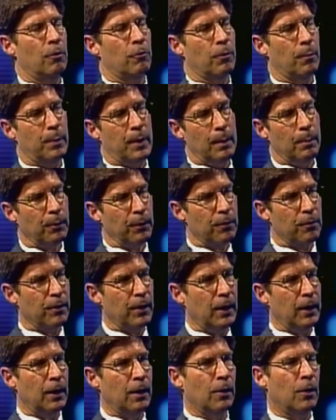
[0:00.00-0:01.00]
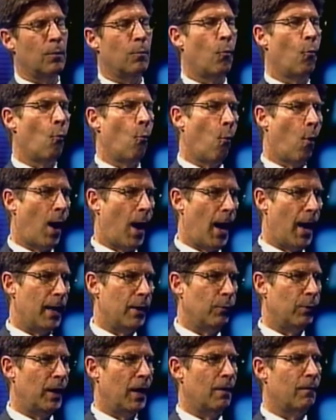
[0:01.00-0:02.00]
So people are sitting at home, why
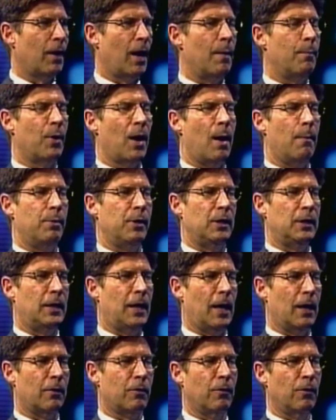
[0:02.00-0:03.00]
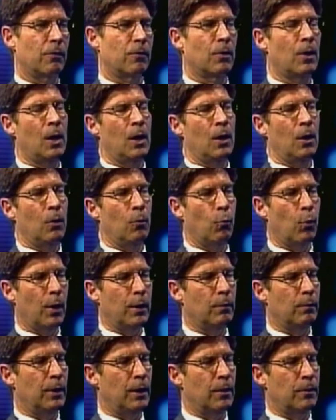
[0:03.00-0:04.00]
do we have high property taxes?
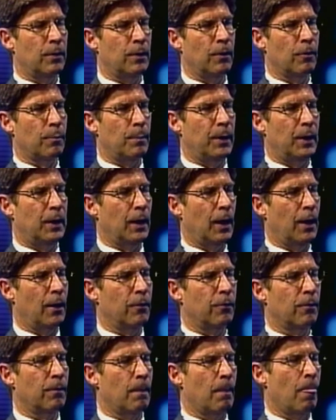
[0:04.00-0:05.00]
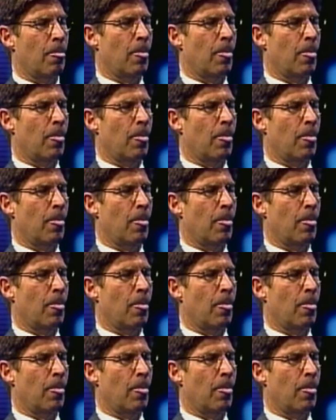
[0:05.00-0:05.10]
One reason is because